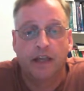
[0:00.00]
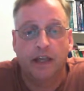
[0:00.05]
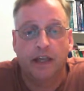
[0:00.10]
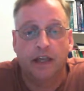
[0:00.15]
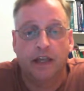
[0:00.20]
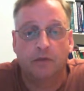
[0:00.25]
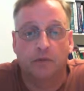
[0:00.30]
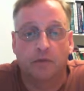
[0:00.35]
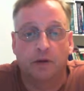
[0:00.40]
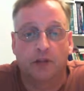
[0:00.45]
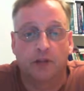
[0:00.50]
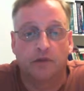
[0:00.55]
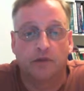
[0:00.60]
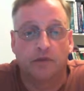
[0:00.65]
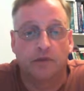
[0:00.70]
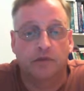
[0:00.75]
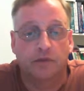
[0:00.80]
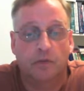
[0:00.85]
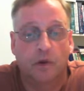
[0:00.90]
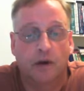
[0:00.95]
and we're going to
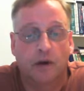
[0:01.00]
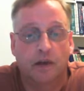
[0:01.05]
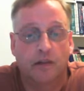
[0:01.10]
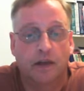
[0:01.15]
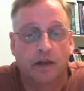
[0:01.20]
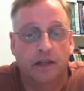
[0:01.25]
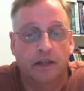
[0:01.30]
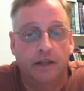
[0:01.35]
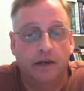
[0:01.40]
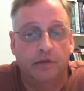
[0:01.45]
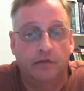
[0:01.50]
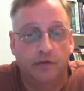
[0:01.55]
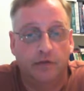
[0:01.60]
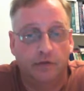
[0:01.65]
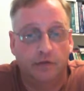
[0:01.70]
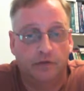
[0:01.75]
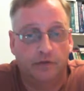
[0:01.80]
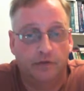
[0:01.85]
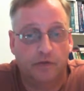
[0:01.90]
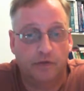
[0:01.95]
do some online
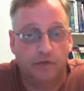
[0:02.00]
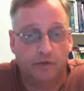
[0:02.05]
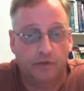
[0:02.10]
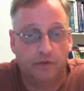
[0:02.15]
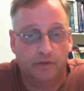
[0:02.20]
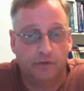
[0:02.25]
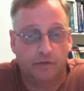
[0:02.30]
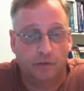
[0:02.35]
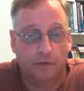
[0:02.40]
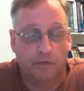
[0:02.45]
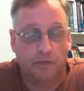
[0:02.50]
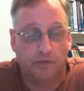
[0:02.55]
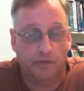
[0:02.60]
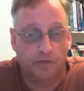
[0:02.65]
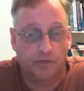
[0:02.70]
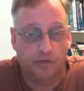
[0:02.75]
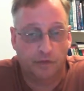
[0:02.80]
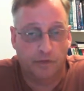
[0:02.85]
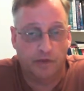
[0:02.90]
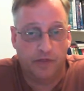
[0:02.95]
interviews
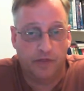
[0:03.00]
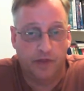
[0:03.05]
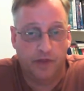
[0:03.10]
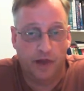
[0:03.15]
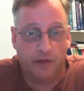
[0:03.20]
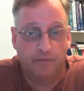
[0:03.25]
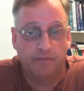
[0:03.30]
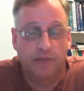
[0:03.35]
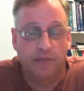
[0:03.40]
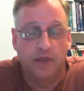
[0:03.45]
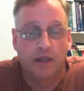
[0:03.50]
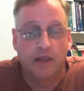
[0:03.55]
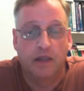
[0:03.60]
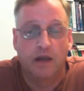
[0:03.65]
with them.